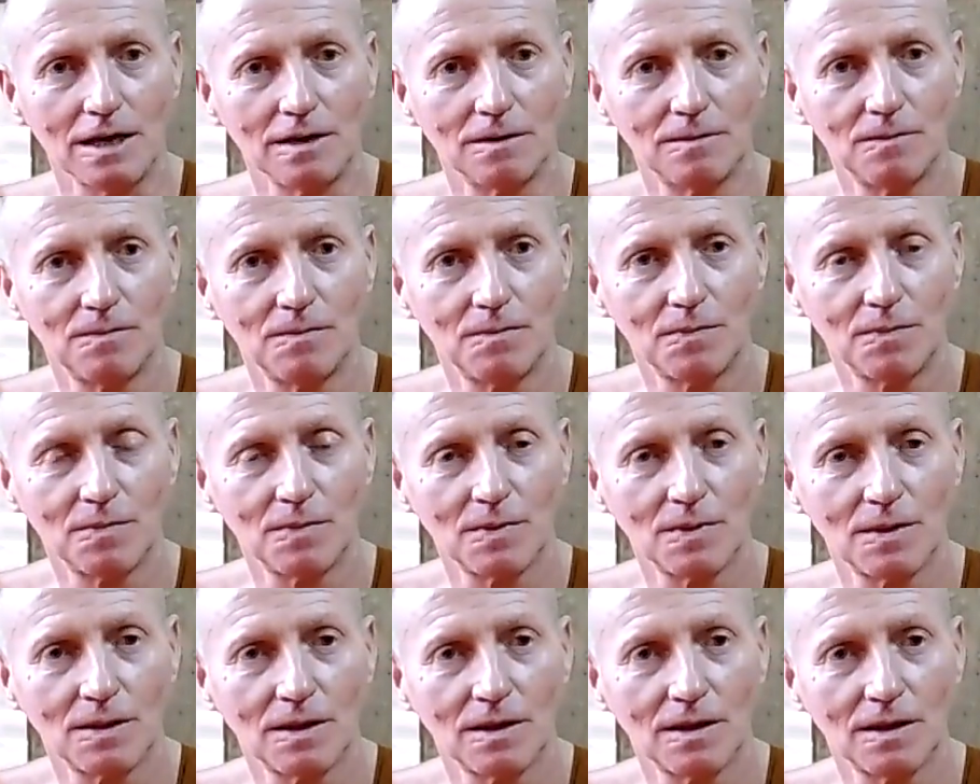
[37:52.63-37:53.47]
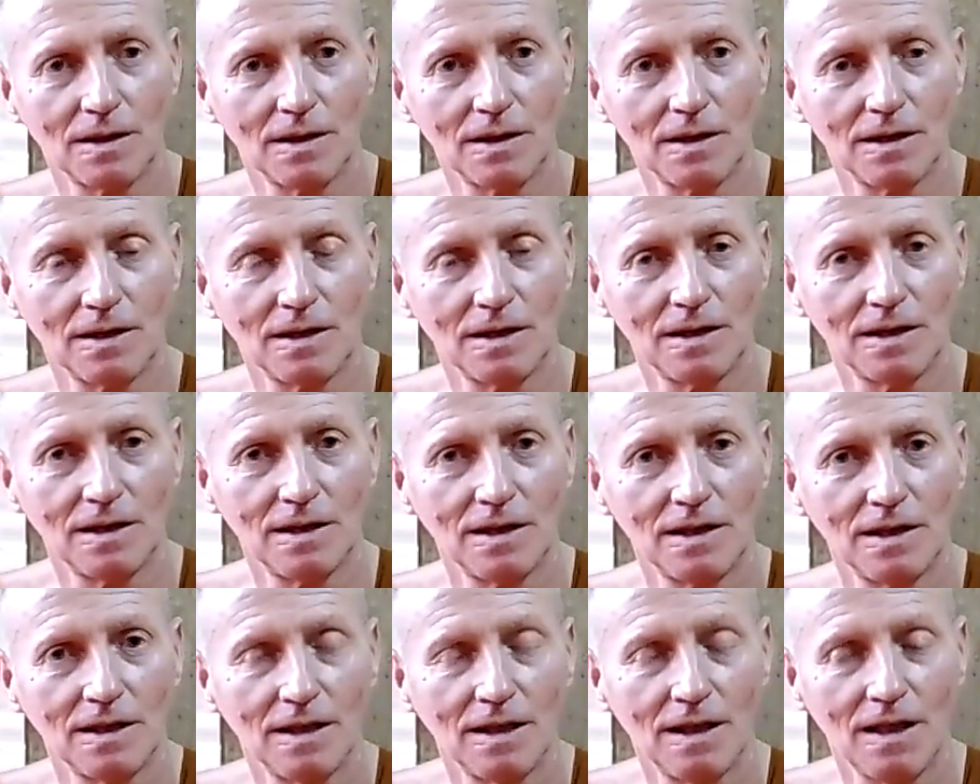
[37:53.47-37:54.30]
than to appear to be
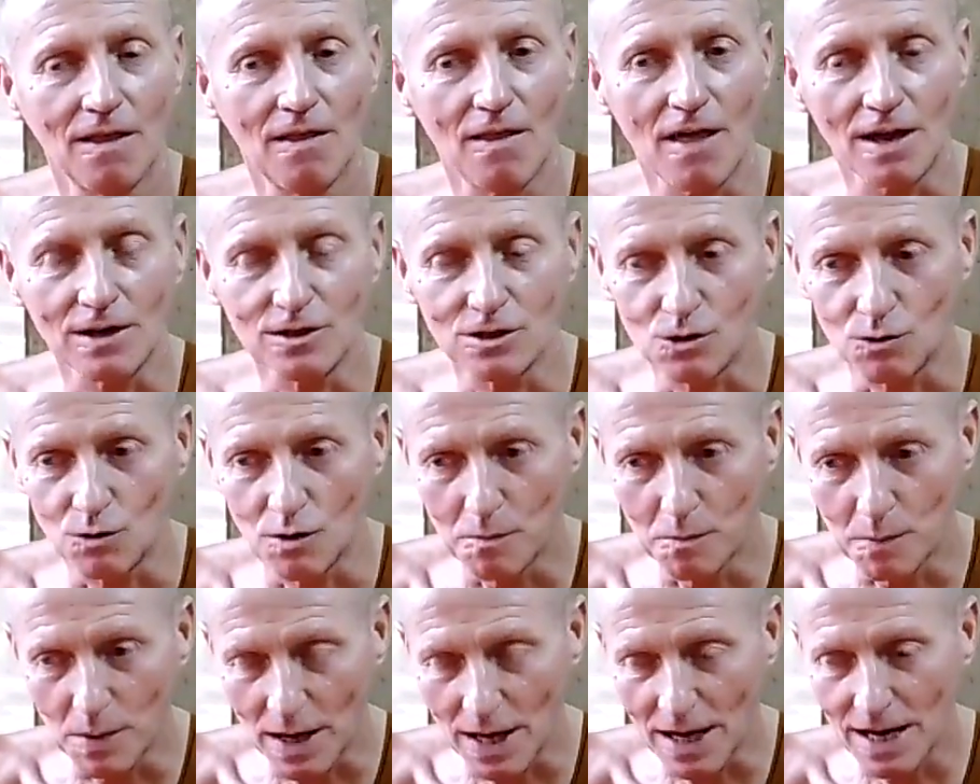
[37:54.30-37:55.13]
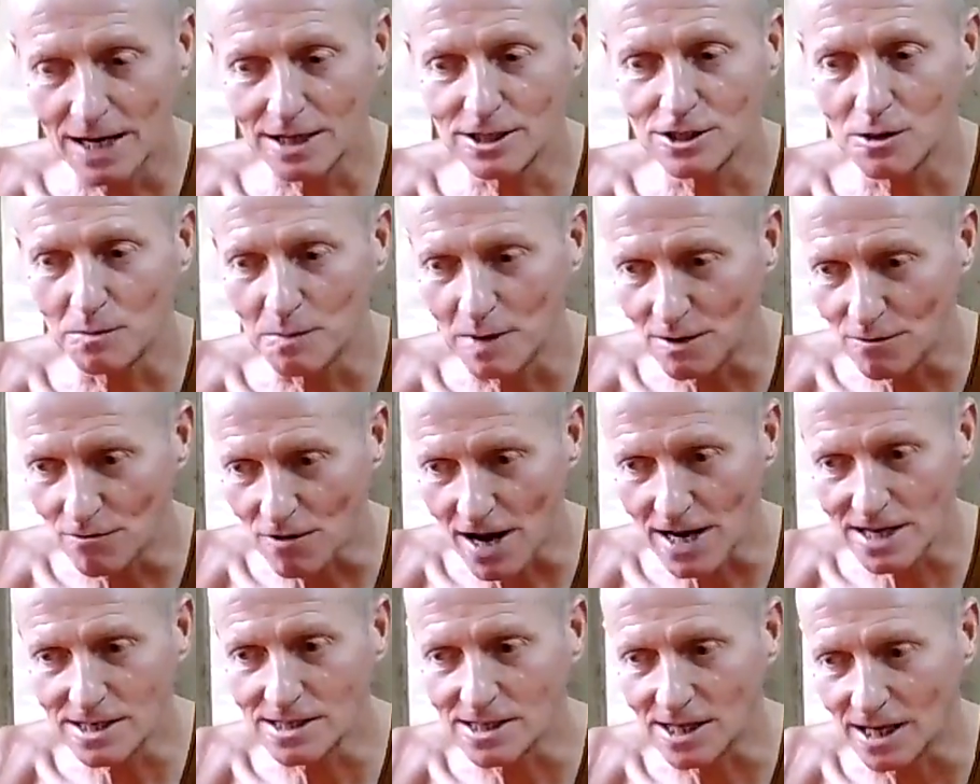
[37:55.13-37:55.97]
racing
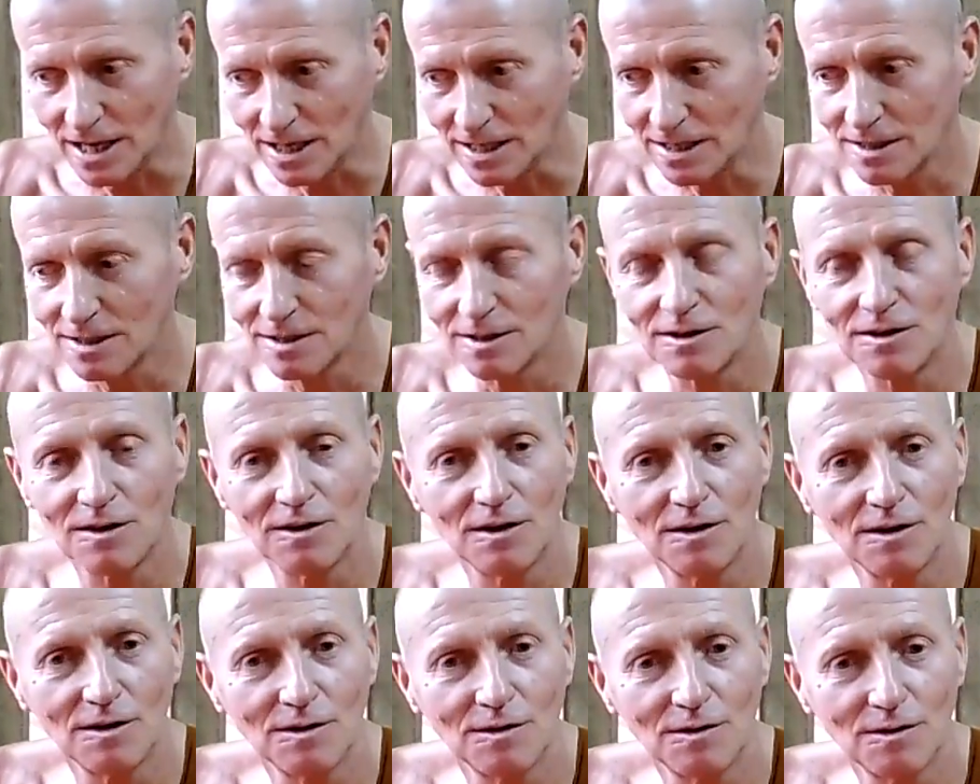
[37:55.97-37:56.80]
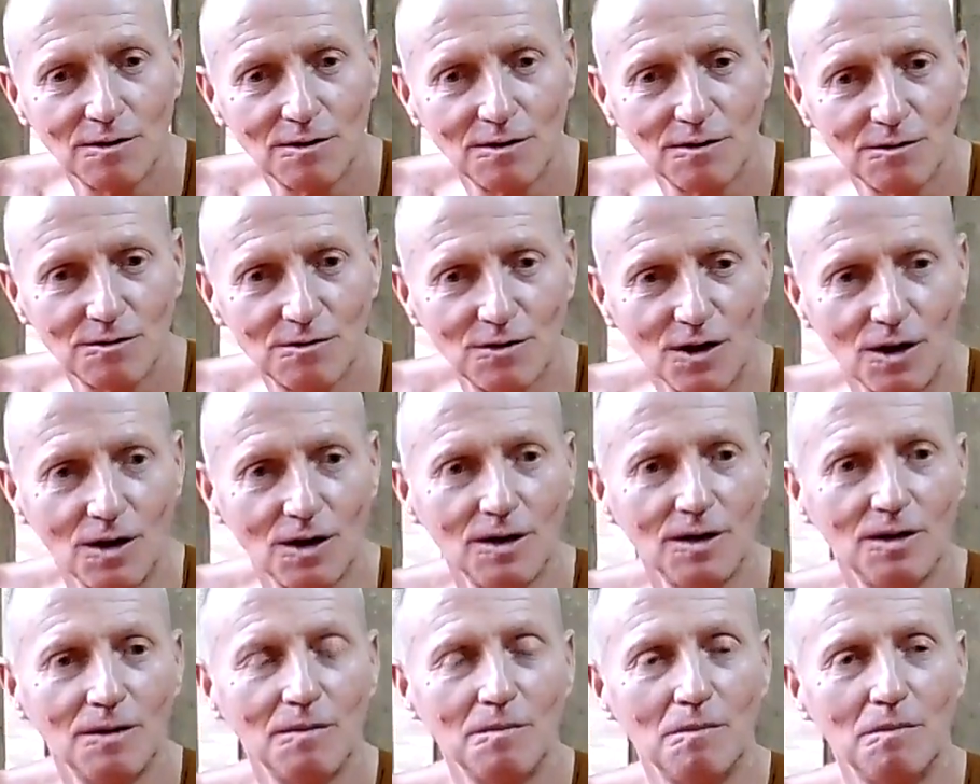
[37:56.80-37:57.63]
for busyness'
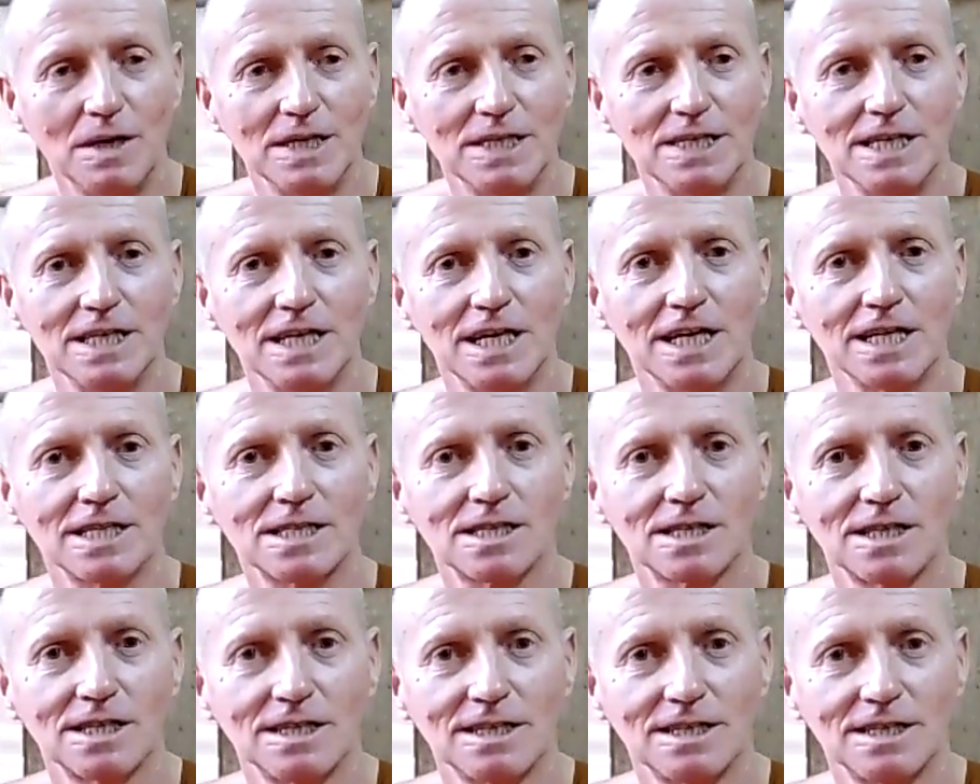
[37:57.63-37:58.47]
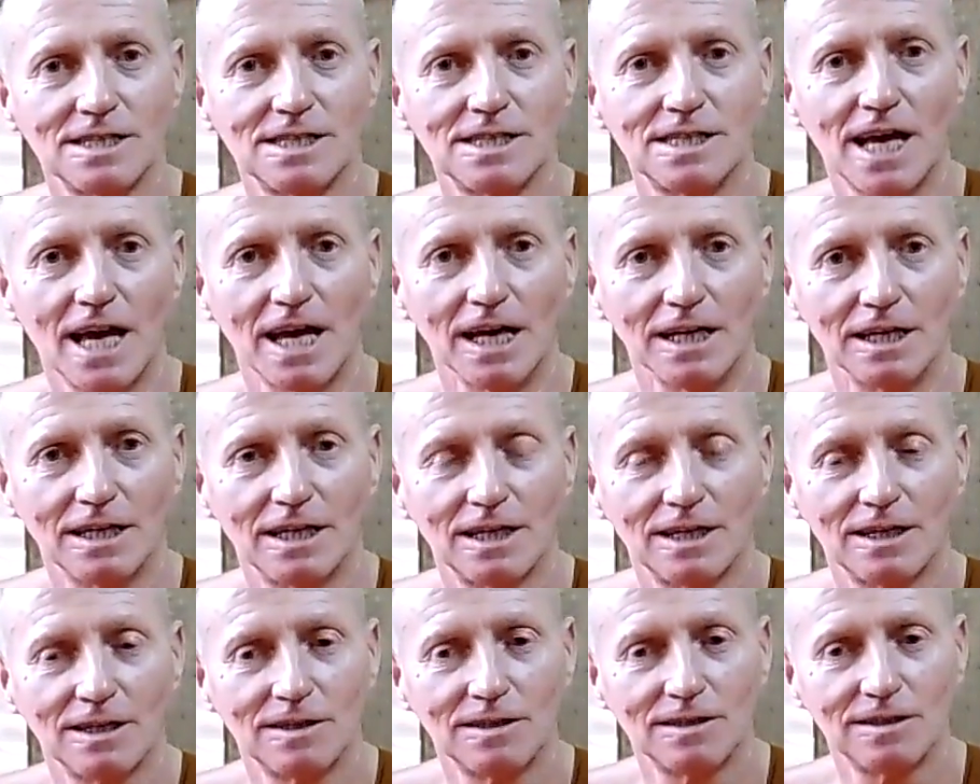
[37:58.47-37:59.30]
sake. No,
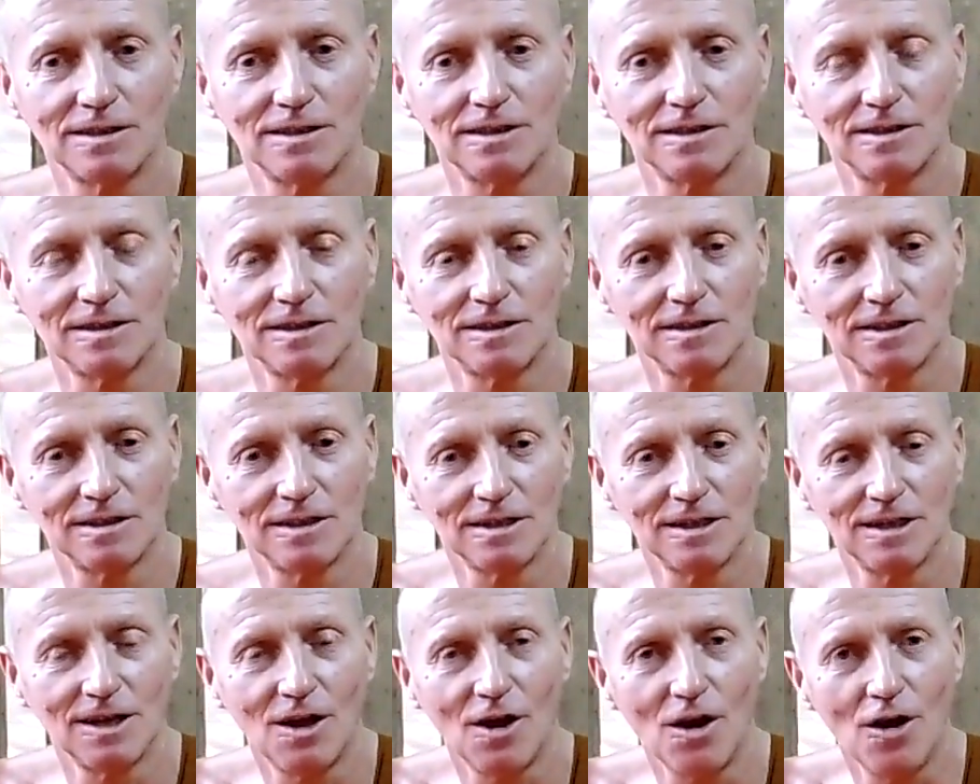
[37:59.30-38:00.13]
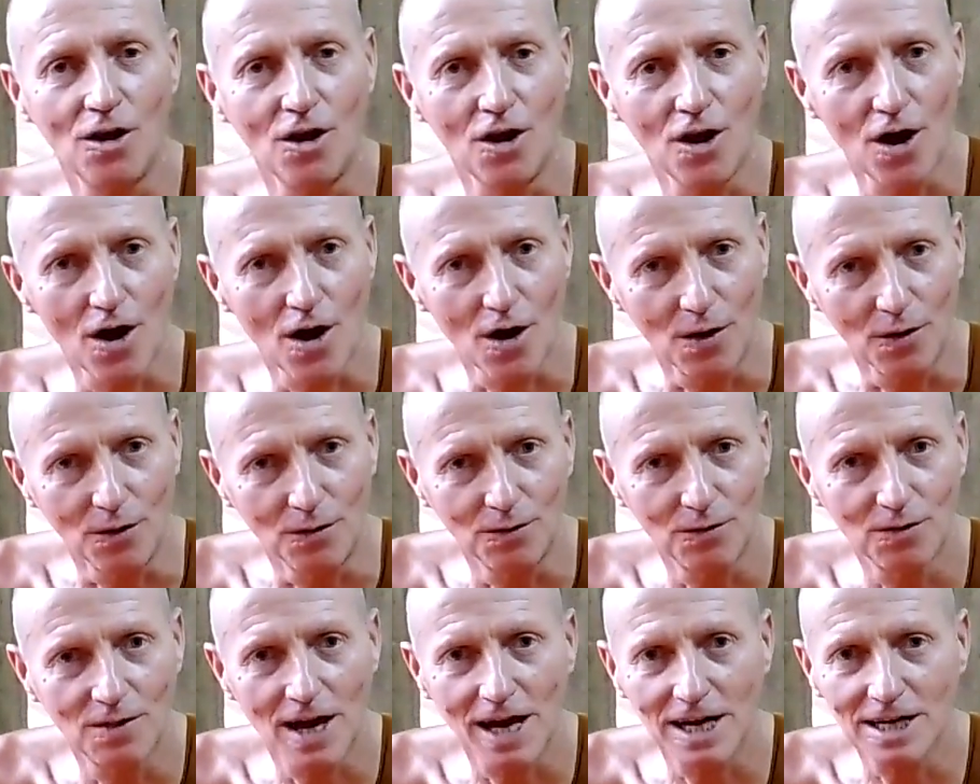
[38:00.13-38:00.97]
that is not the thing to do.
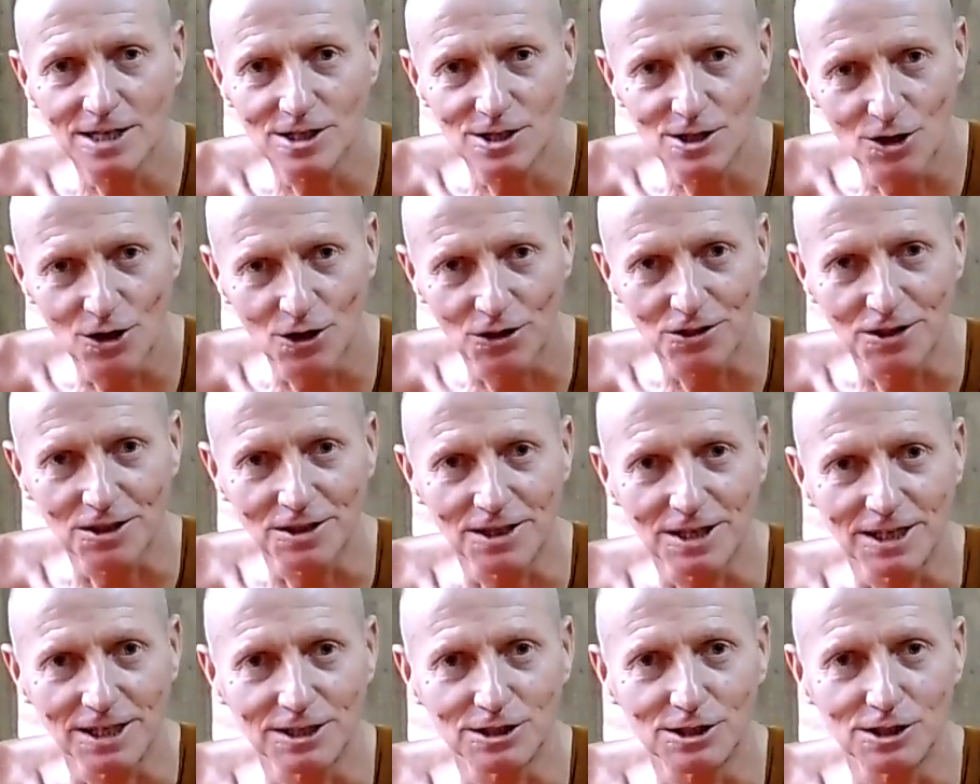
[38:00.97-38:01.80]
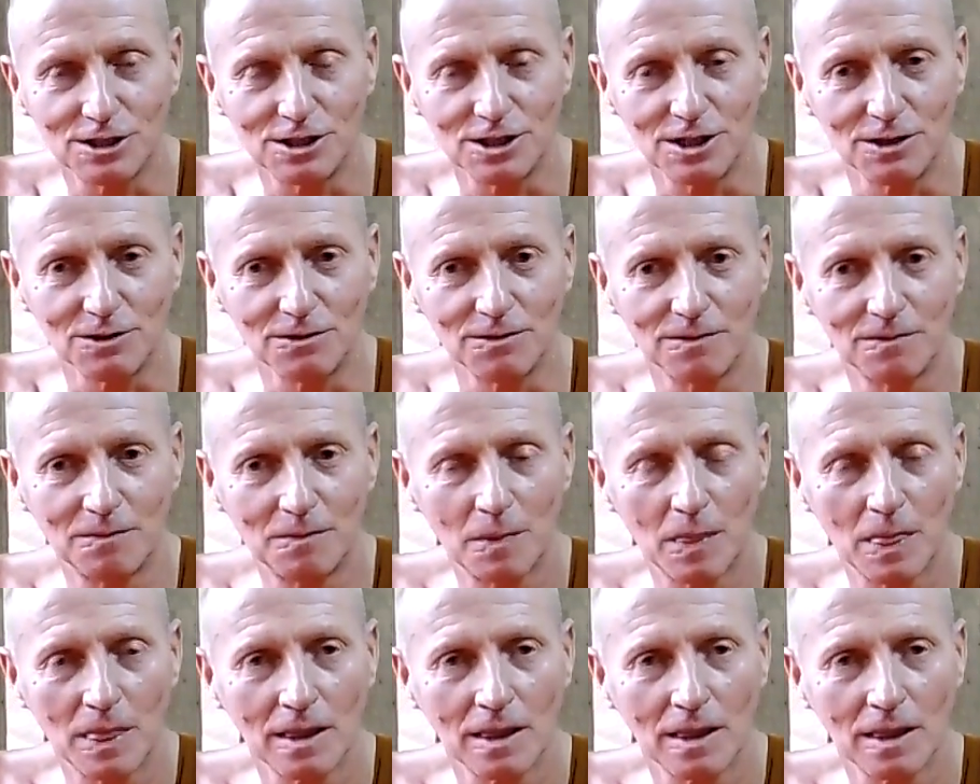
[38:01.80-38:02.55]
Simply let